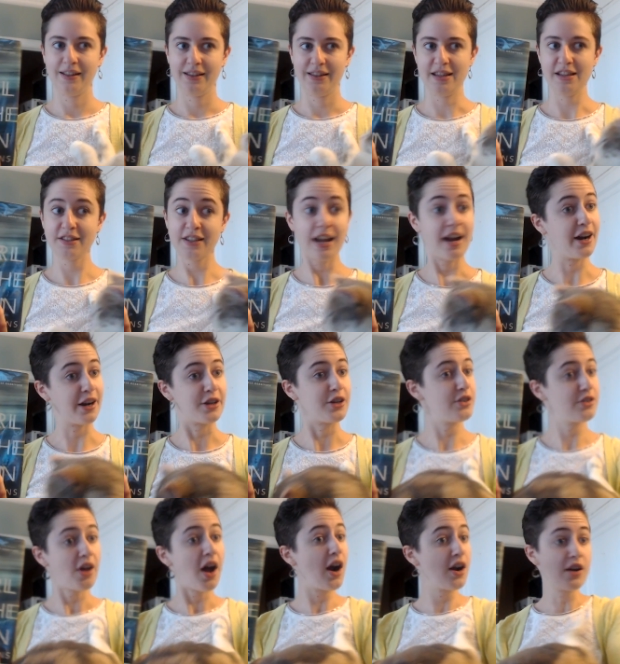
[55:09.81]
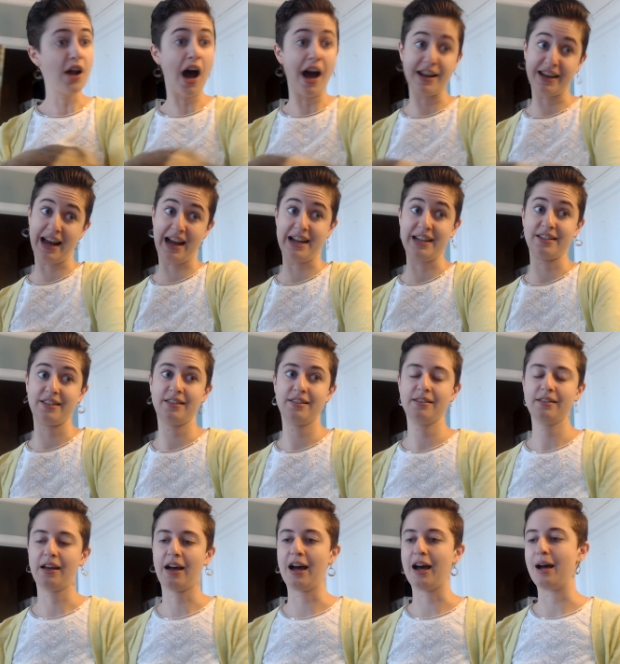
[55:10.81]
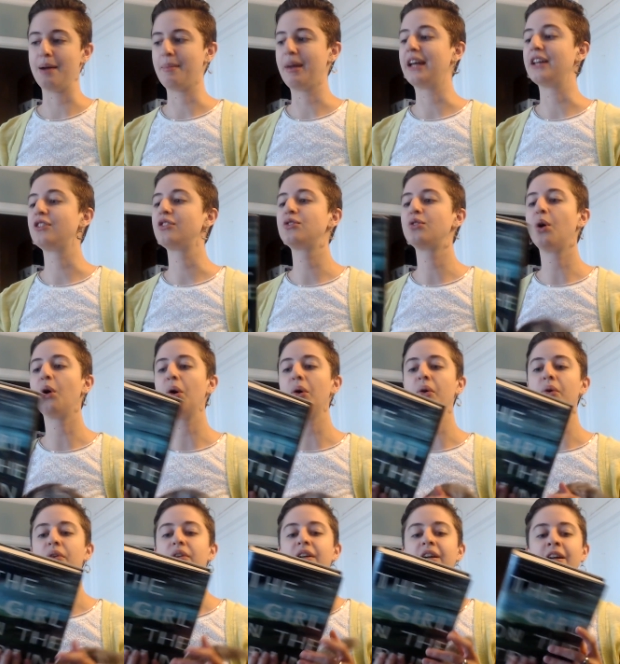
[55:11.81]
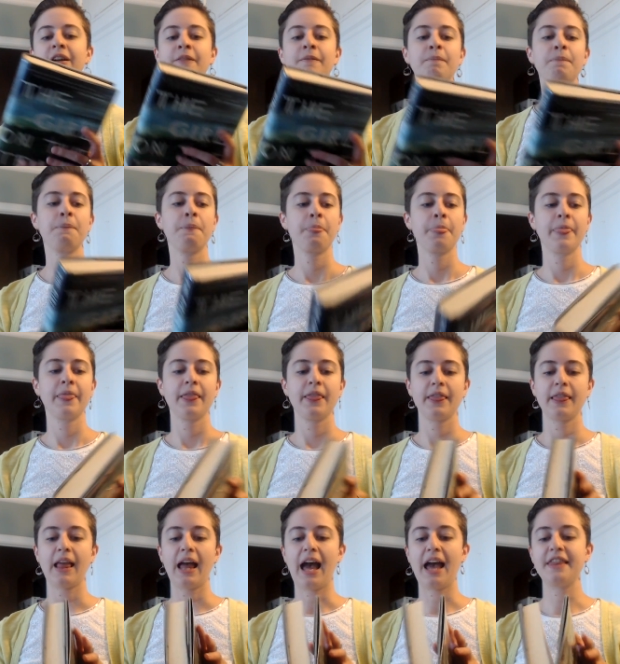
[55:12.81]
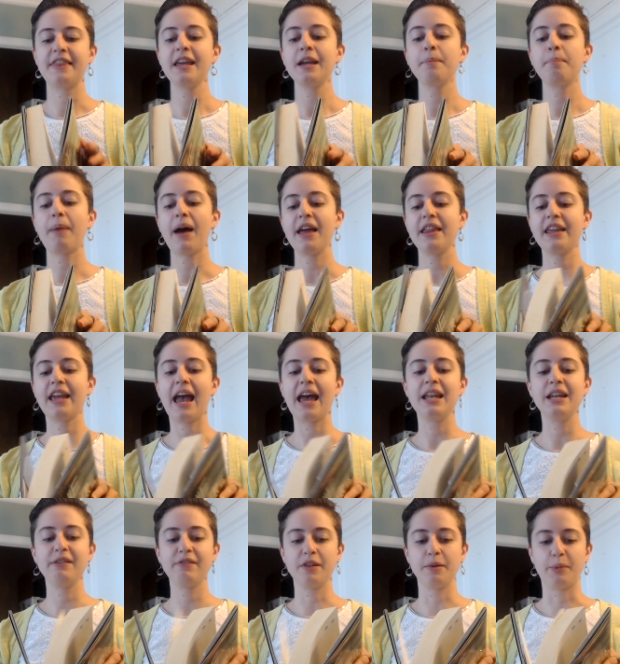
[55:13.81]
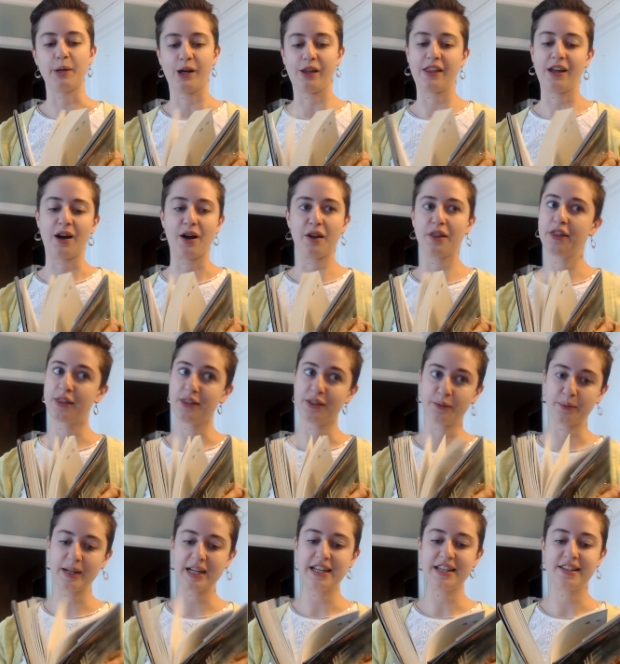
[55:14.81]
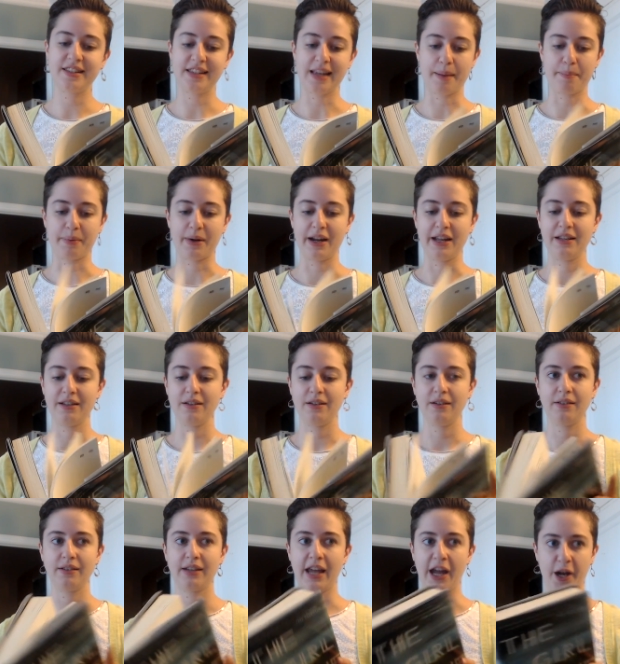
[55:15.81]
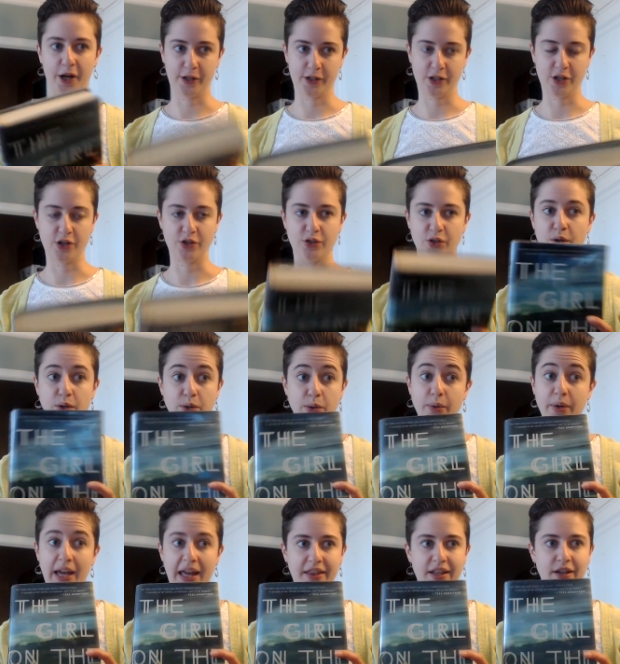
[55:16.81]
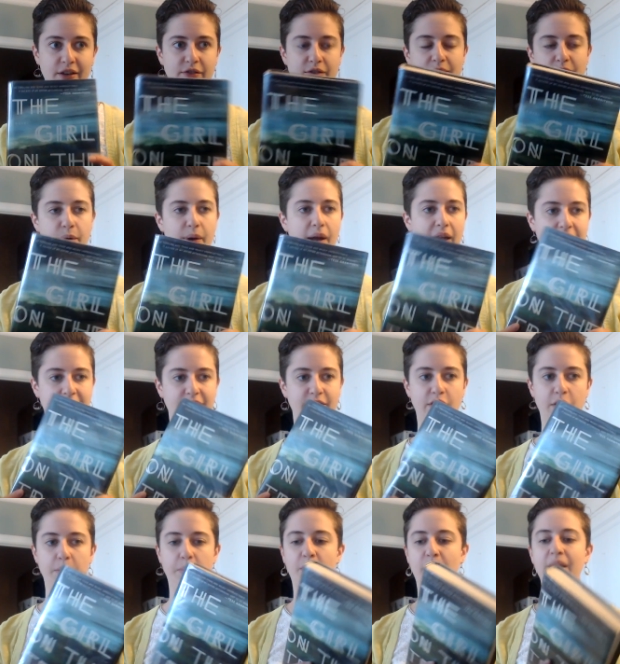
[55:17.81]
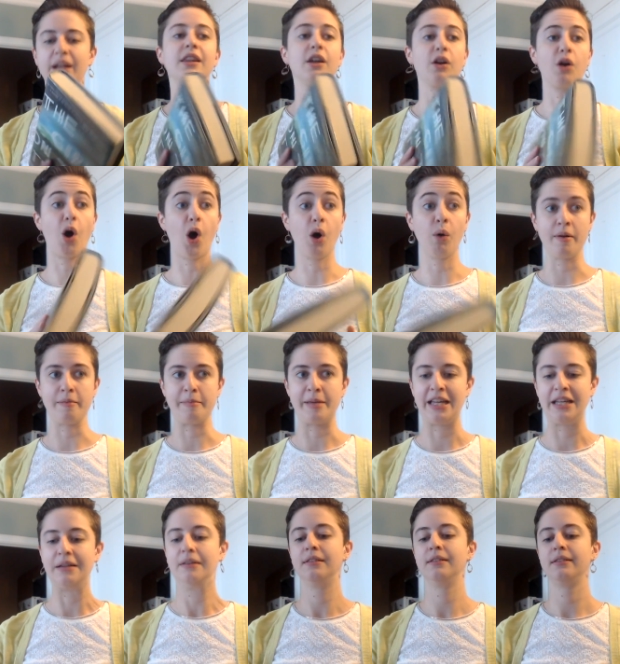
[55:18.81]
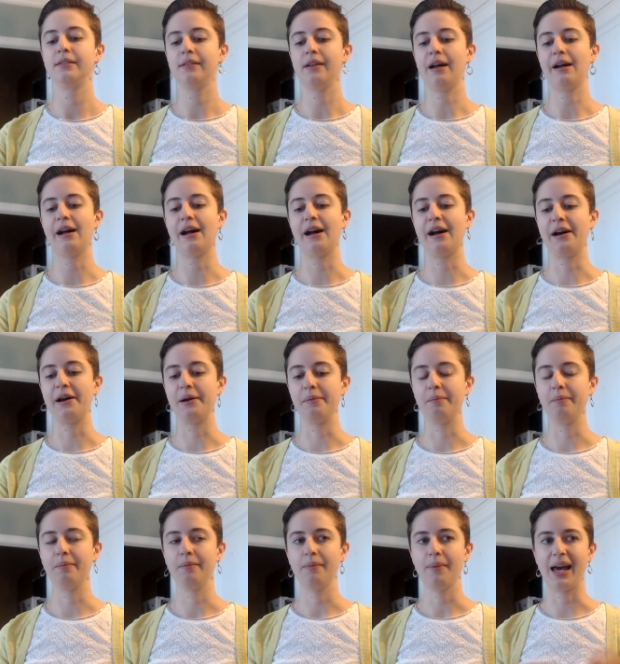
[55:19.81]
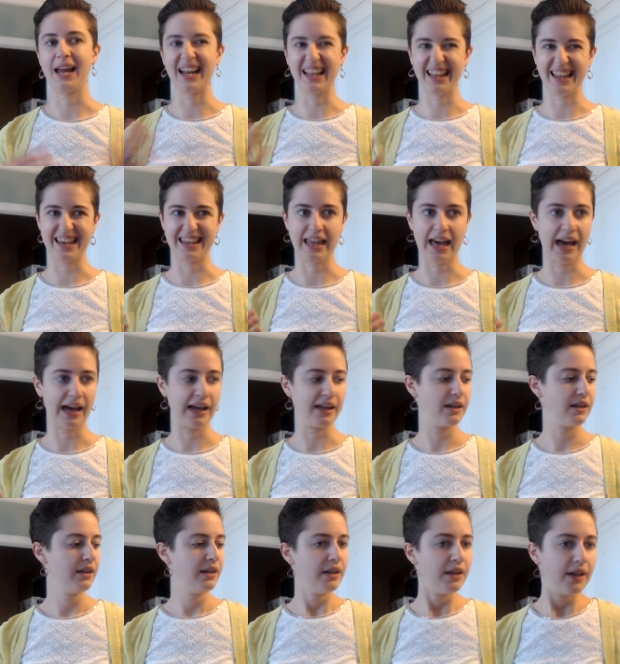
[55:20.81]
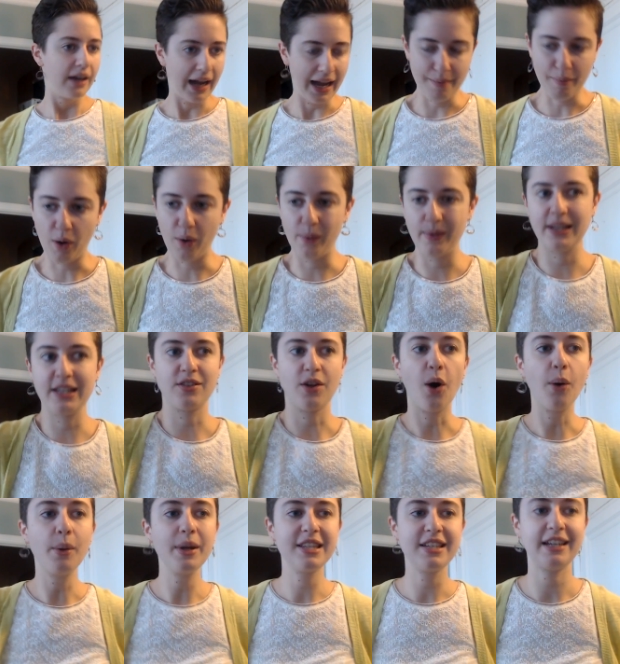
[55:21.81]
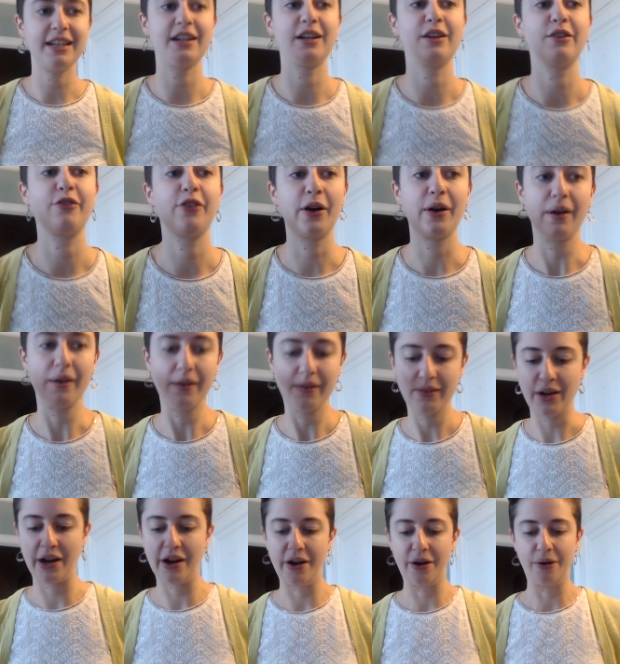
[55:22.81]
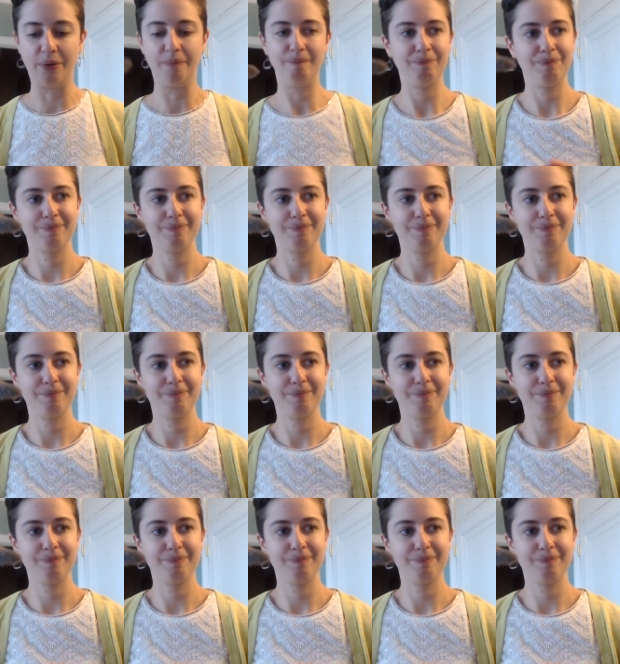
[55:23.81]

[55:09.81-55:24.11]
these characters are not nice. Um, it's told, I think by the end of the book, there are three separate characters who you get their you get their viewpoint. They're all women, um, and I like that. I am always always here for you know